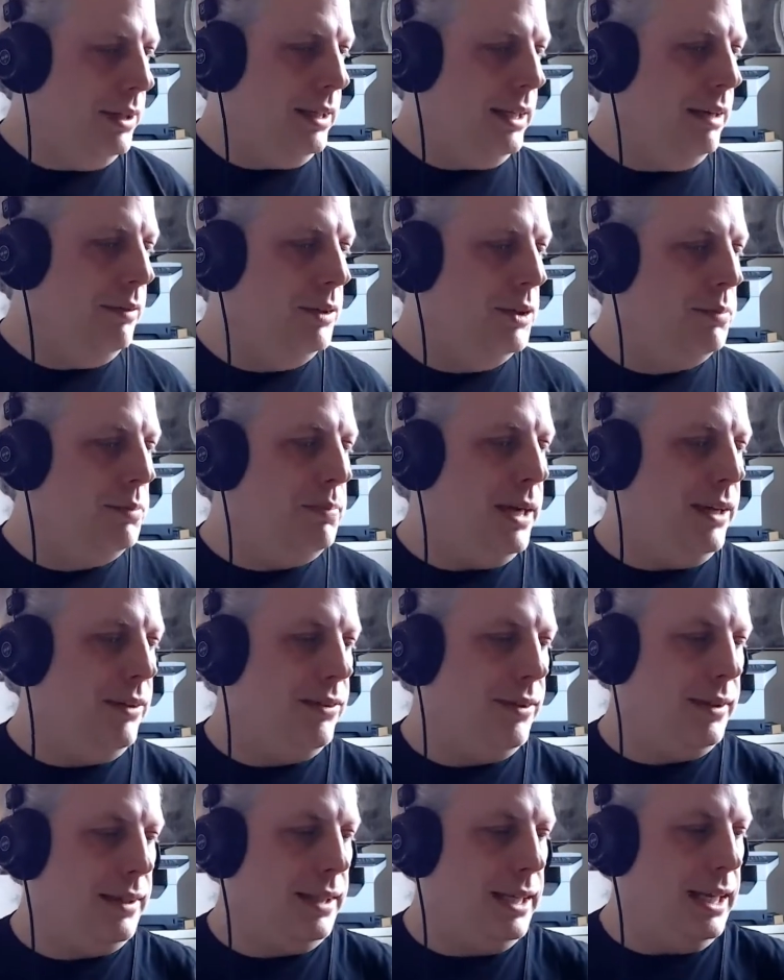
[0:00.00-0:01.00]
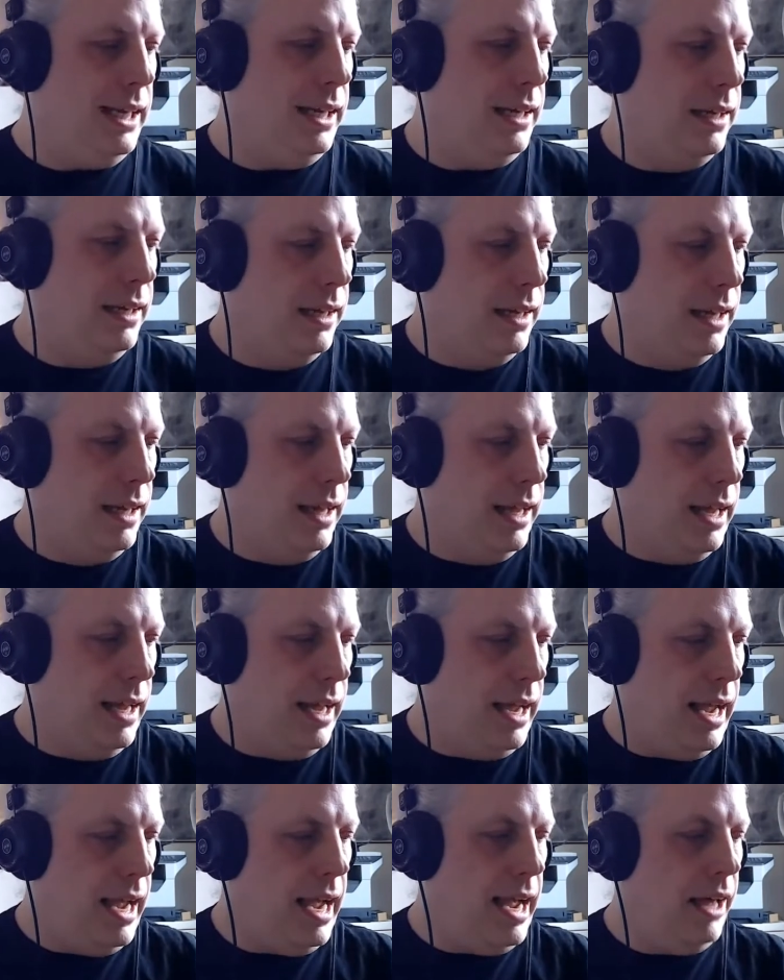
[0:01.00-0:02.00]
It was basically
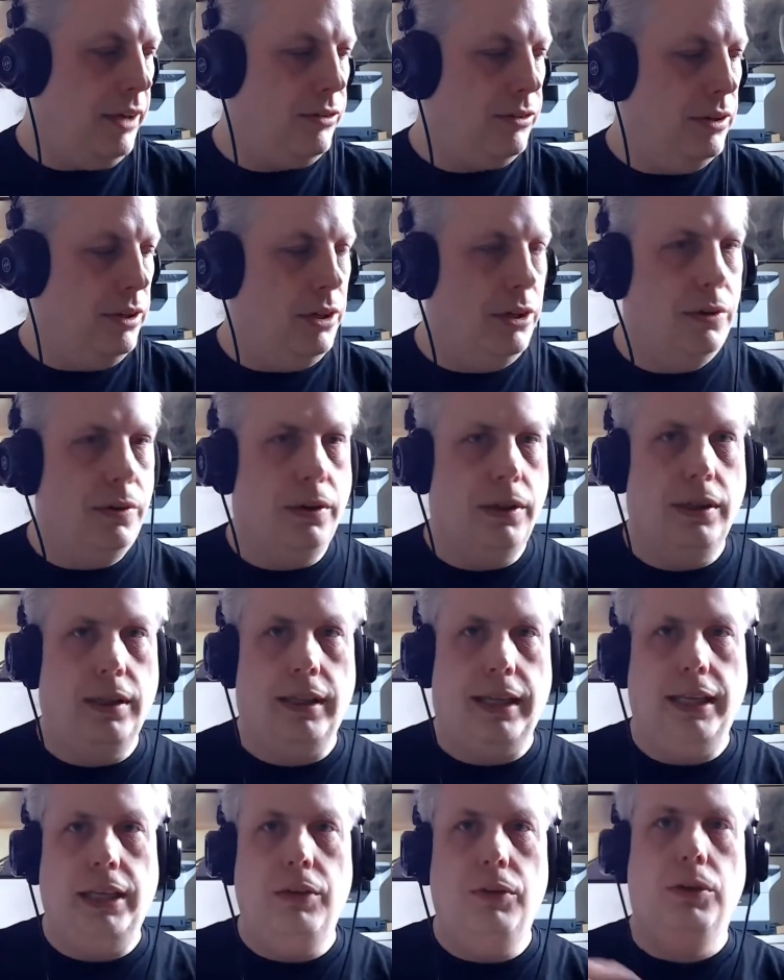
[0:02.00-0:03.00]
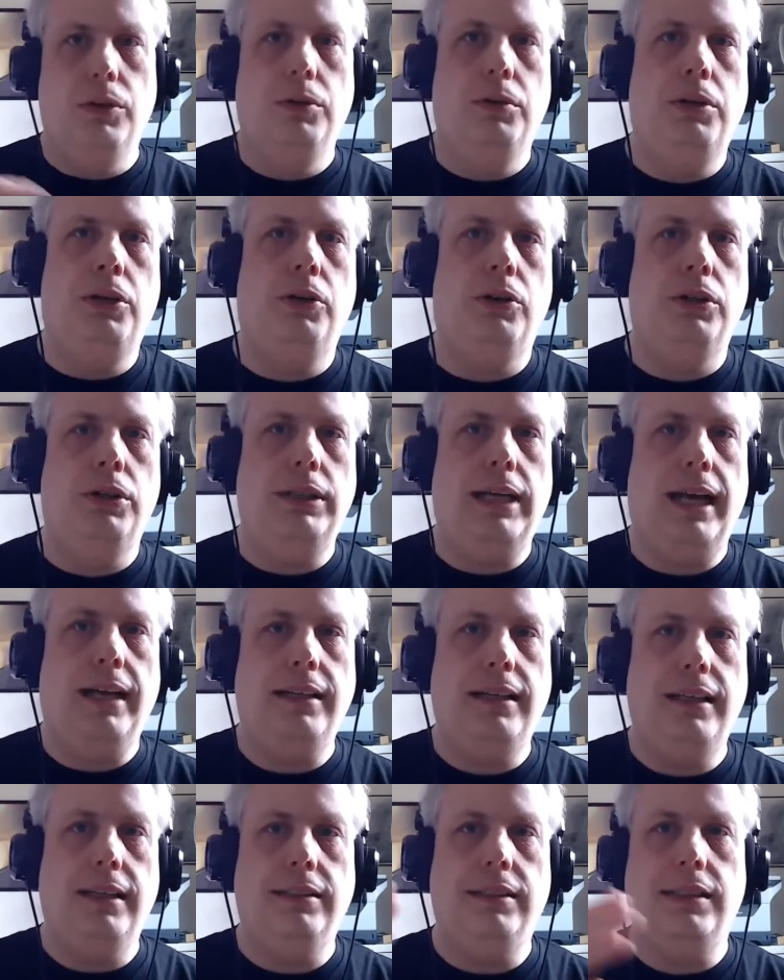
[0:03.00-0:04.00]
asking you like you were you're
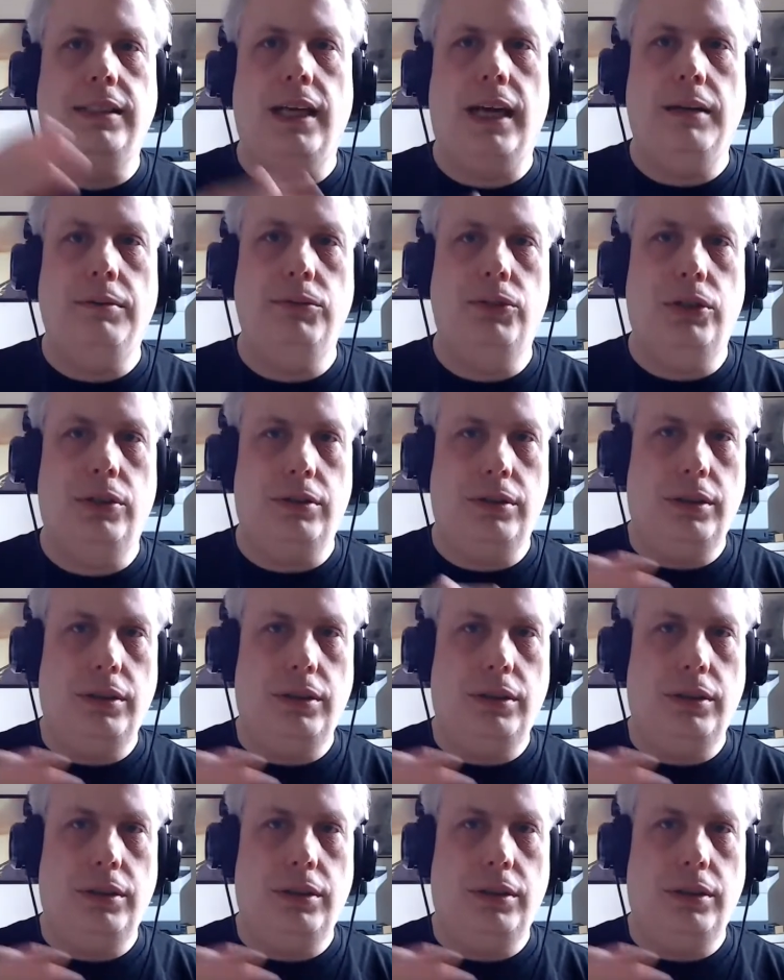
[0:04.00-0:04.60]
acting as a time